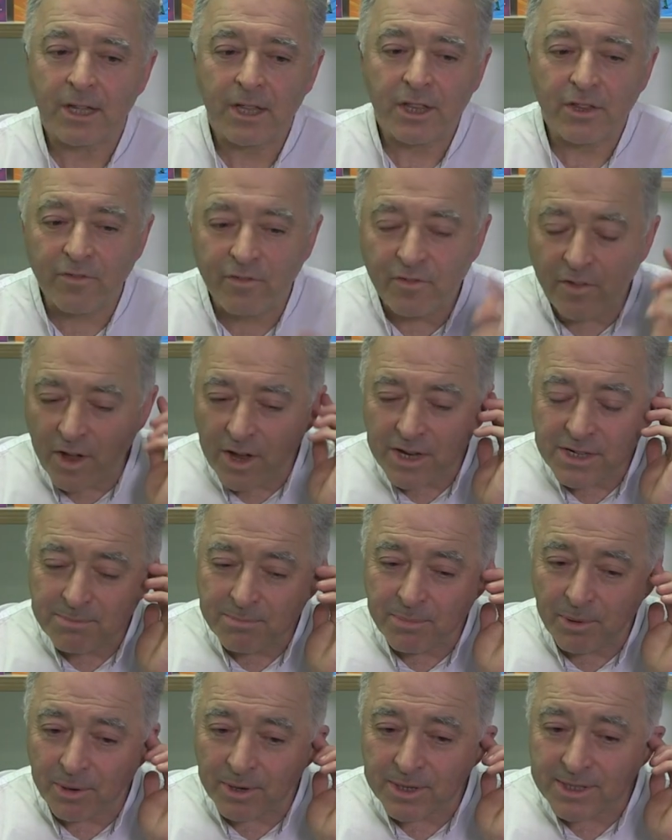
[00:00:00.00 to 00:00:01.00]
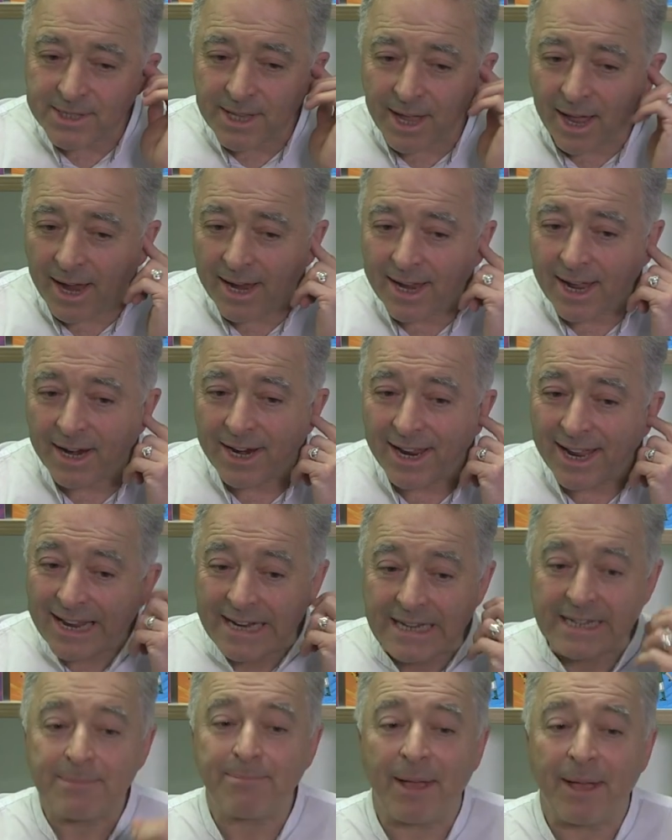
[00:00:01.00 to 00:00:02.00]
The first books that I kind of
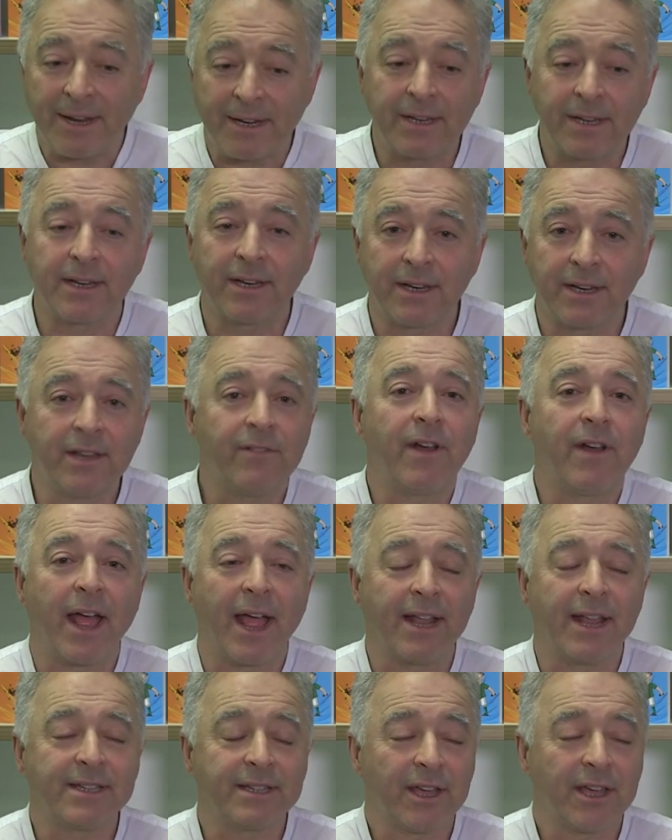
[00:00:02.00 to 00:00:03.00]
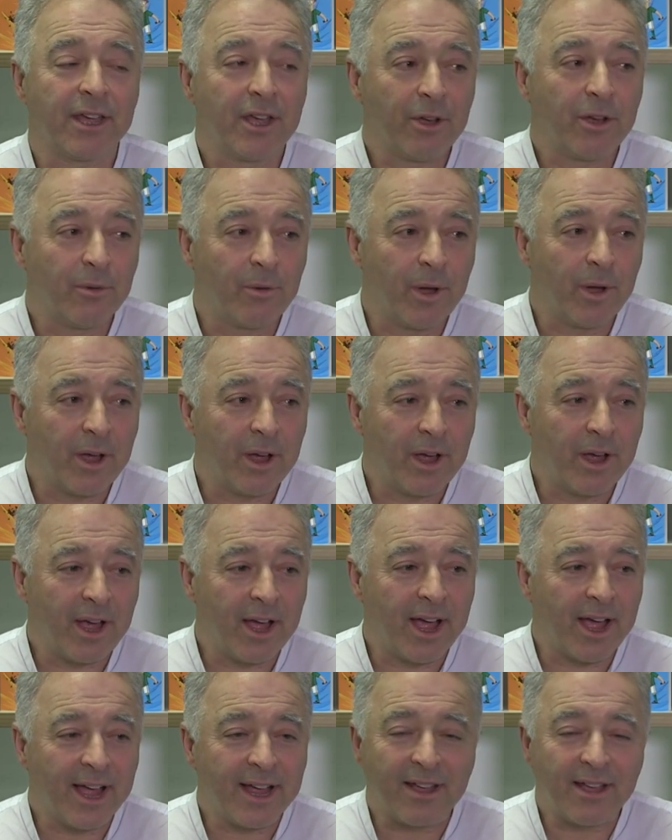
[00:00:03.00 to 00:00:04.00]
independently read were,
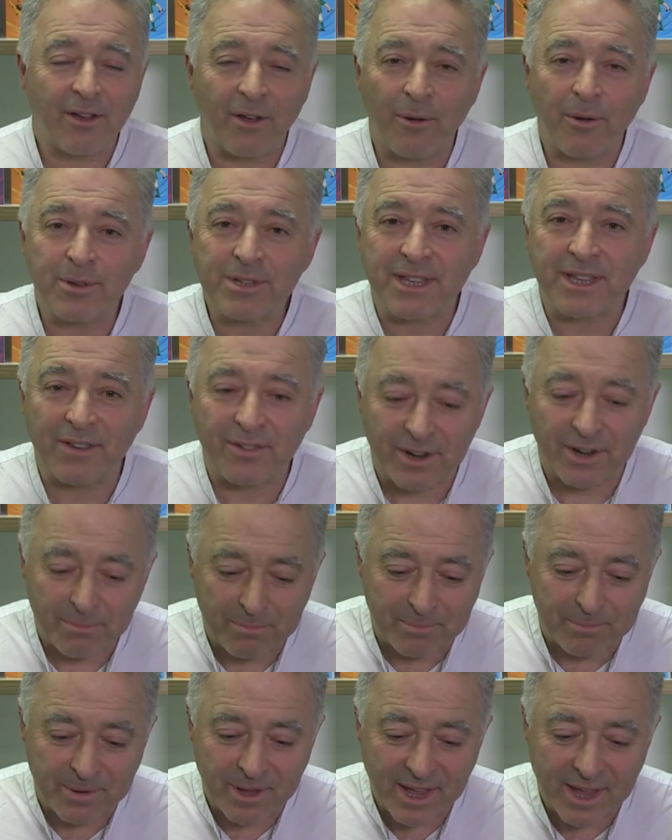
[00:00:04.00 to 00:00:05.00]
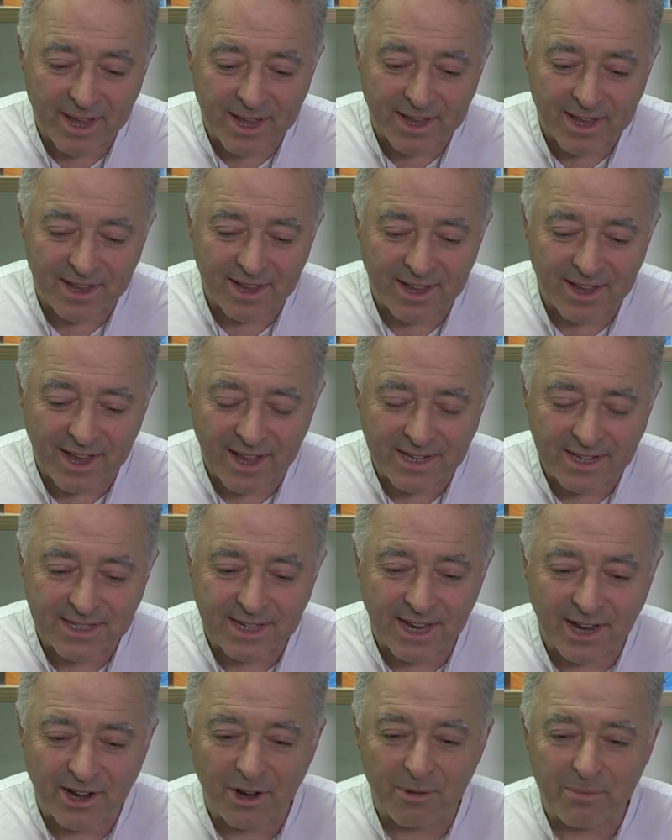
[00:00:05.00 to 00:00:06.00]
I was given a big
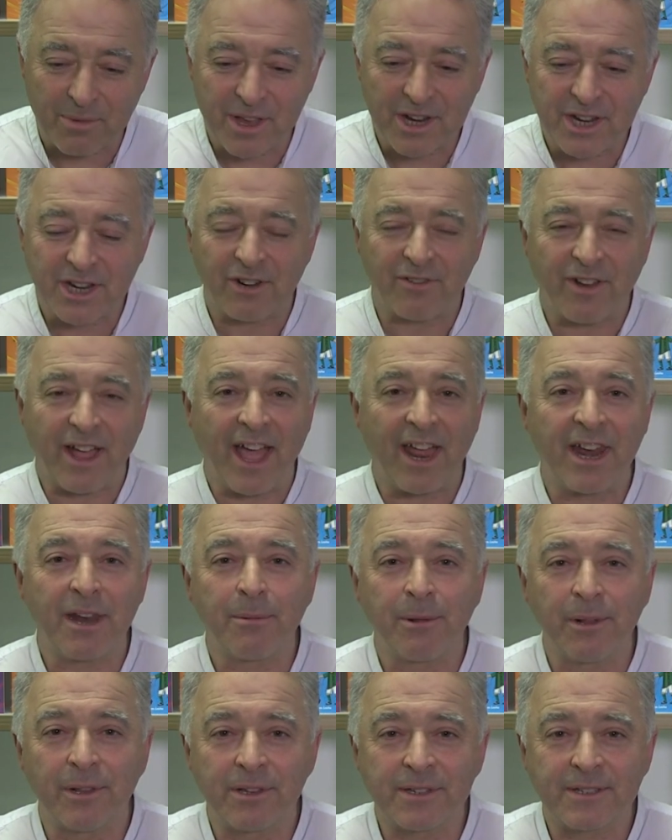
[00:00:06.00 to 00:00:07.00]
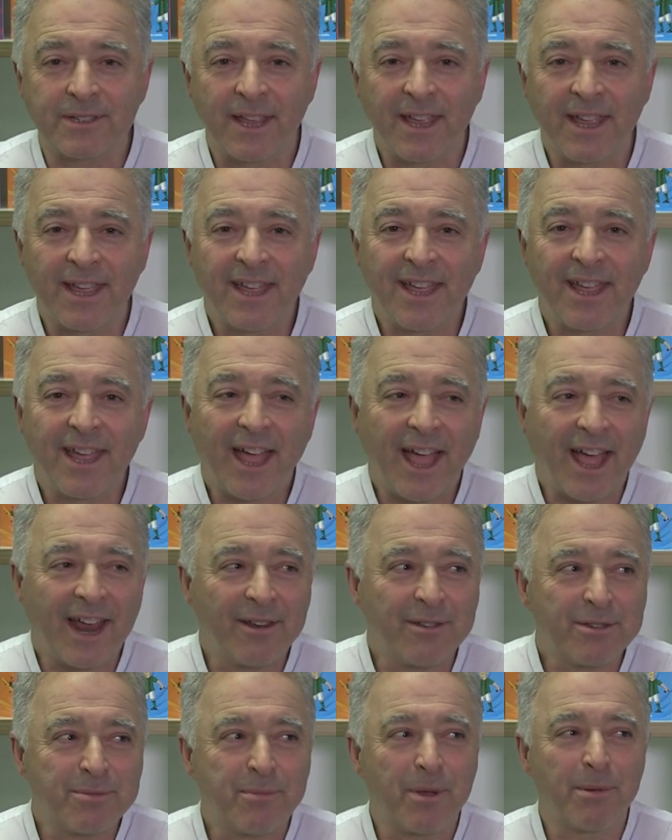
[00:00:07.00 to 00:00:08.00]
encyclopedia of animals and
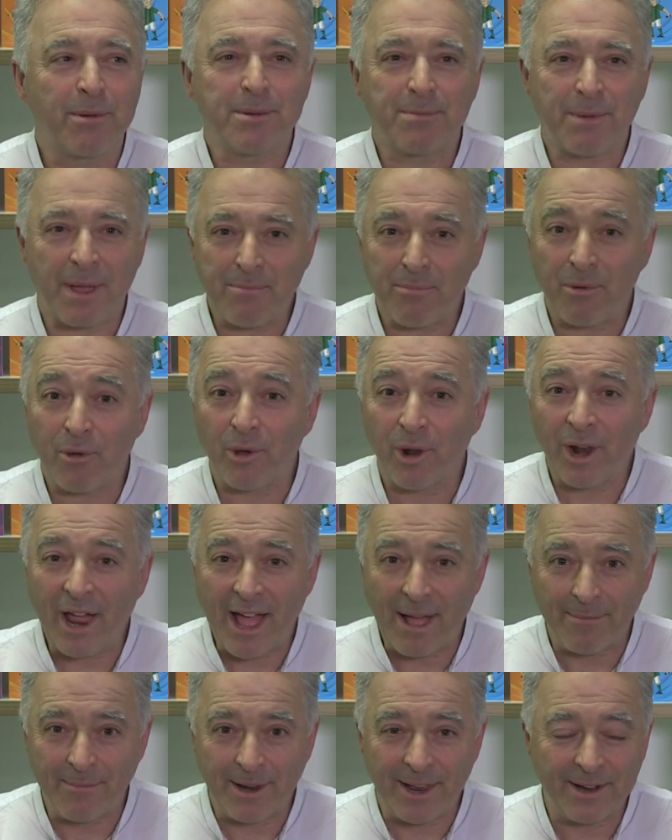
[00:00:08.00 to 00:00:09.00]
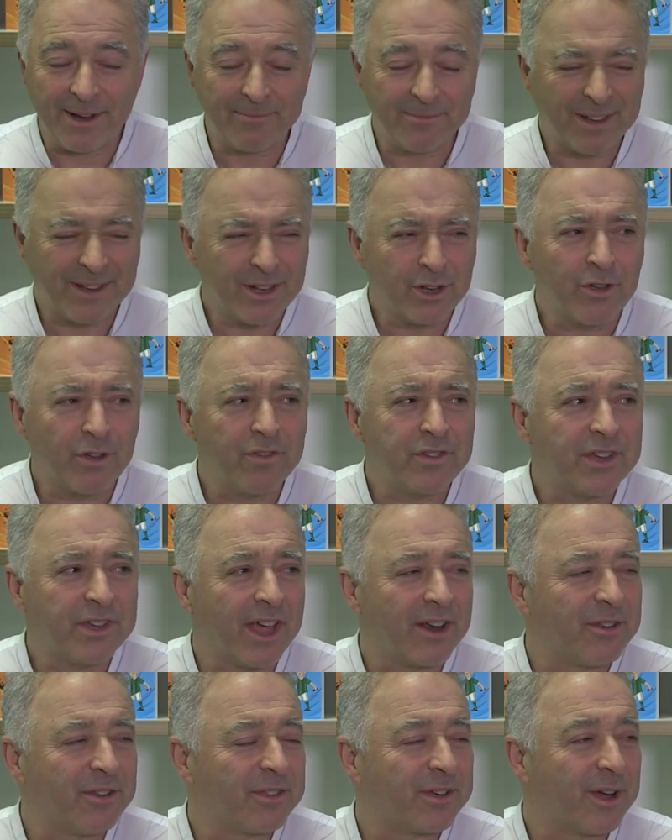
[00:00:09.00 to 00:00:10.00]
it was published by Paul Hamlyn. I'd love to
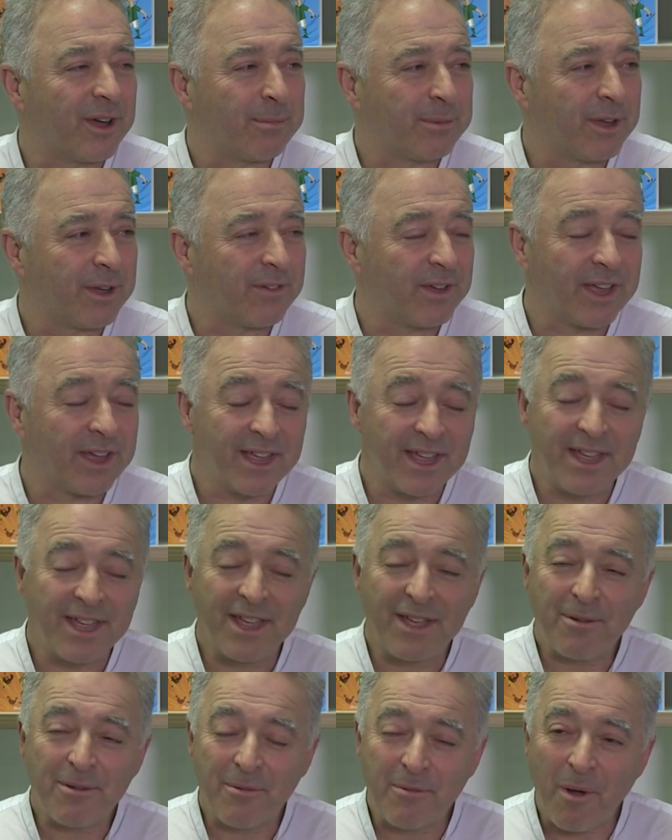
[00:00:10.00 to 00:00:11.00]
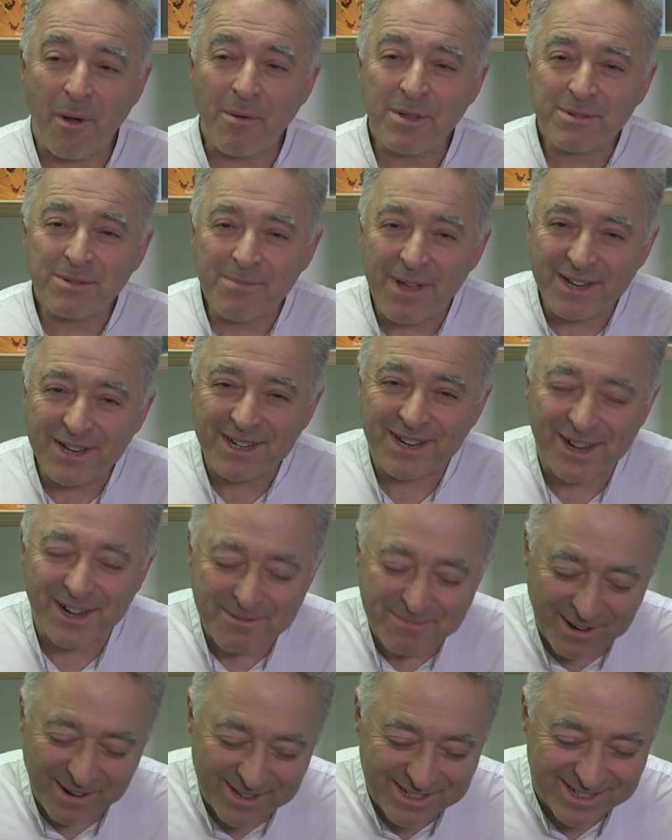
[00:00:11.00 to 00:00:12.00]
get another copy of it. And what was magical
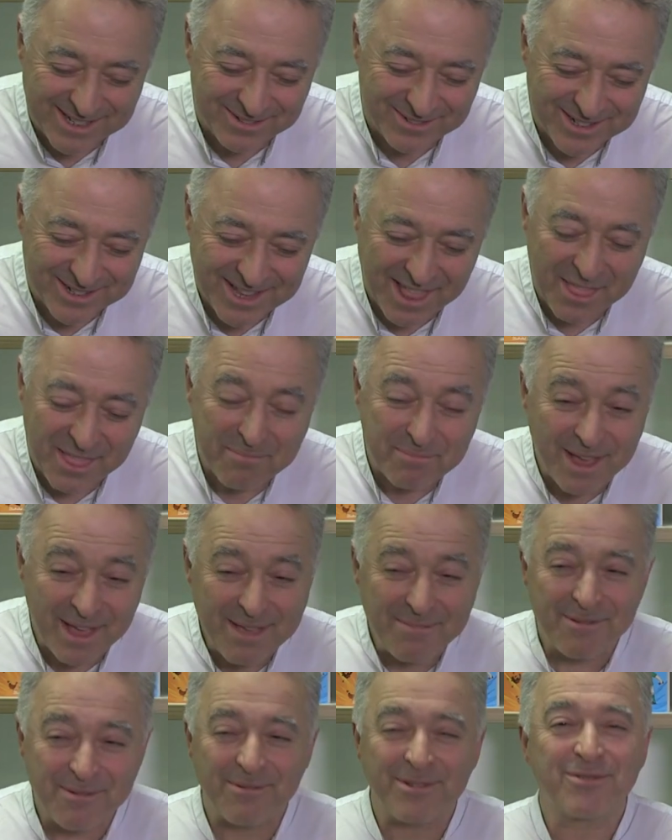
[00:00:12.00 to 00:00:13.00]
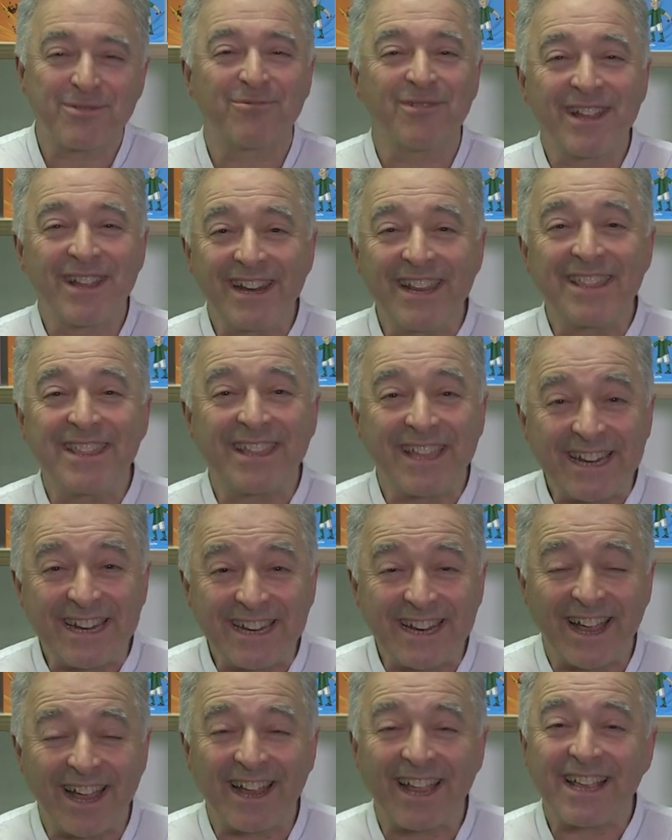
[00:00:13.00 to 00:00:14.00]
about it was that the paper was really
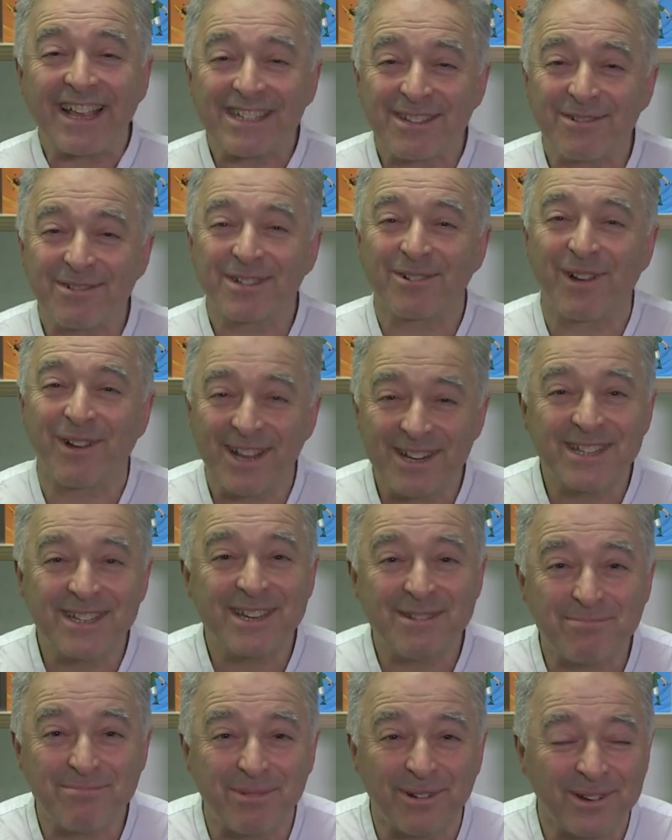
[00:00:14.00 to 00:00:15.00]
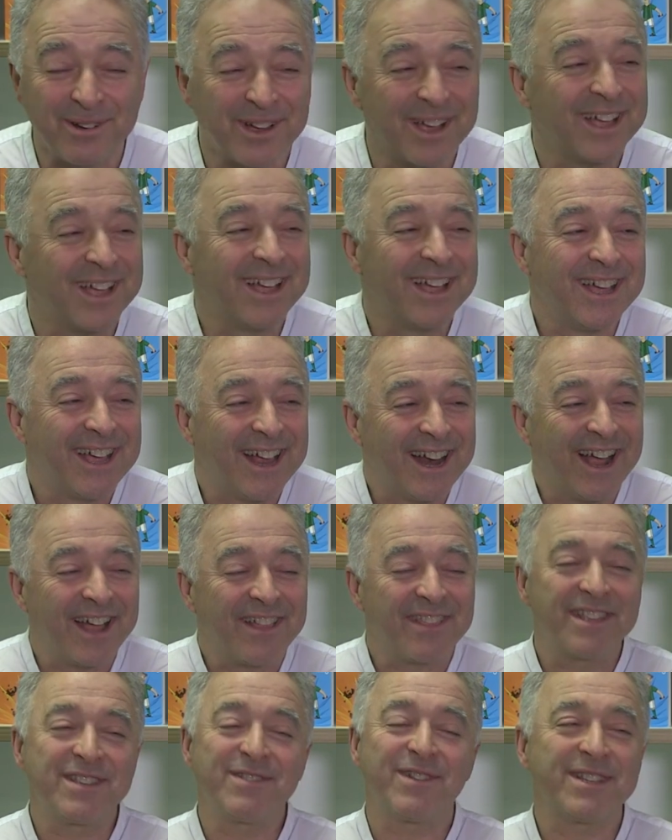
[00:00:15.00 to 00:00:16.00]
thin. I guess it was quite a cheap book. It
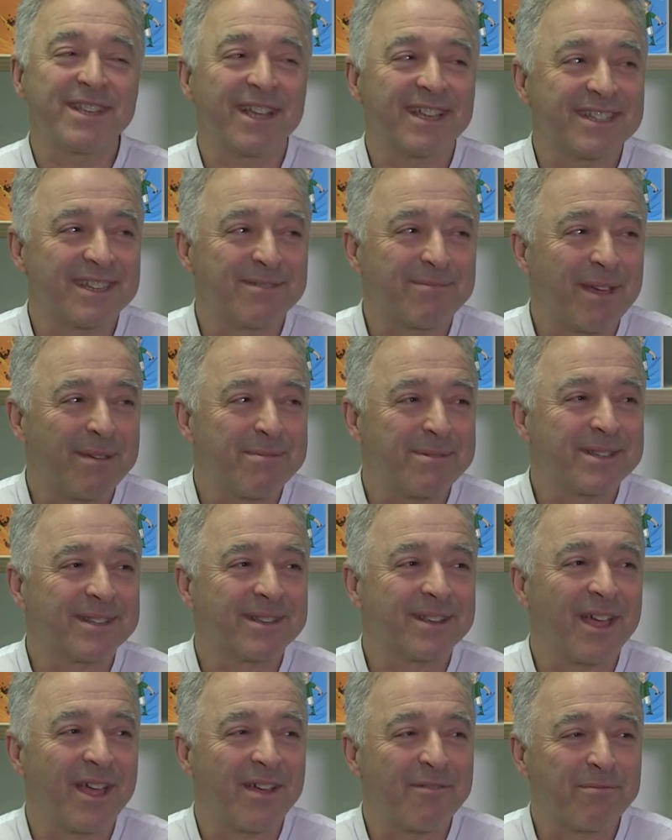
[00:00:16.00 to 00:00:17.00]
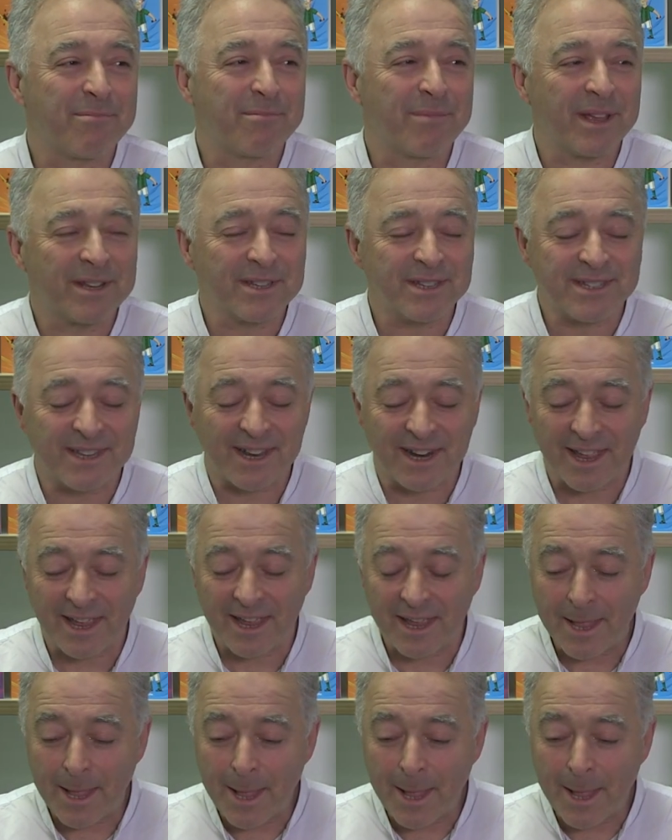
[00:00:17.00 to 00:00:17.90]
had these fantastic papers, uh, pictures in it.